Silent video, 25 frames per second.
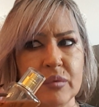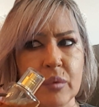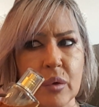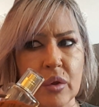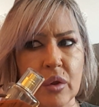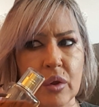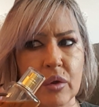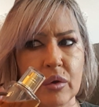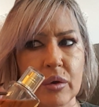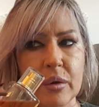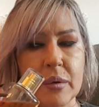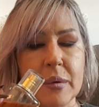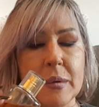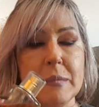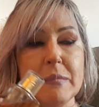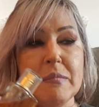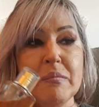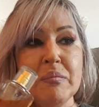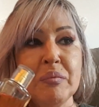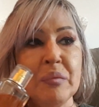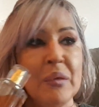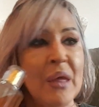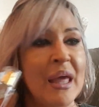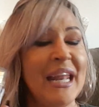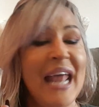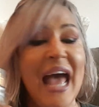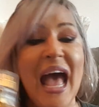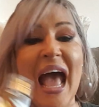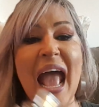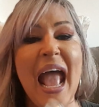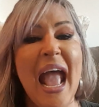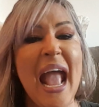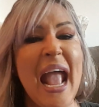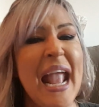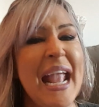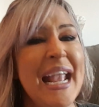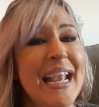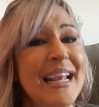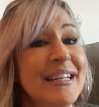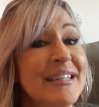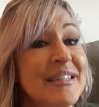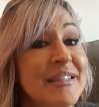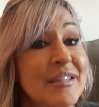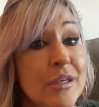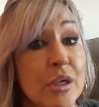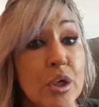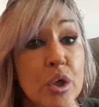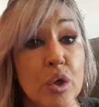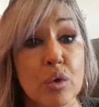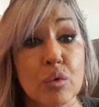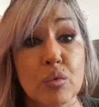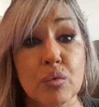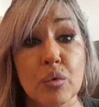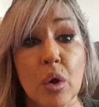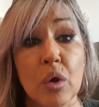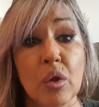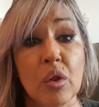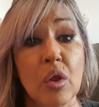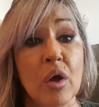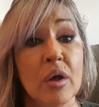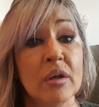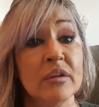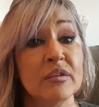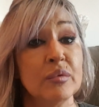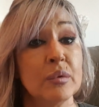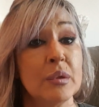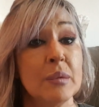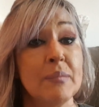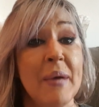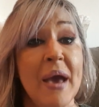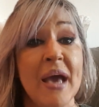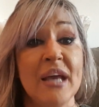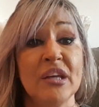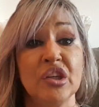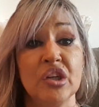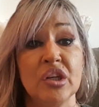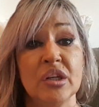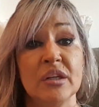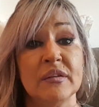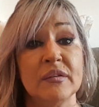roll-on. And I hate roll-ons with a passion.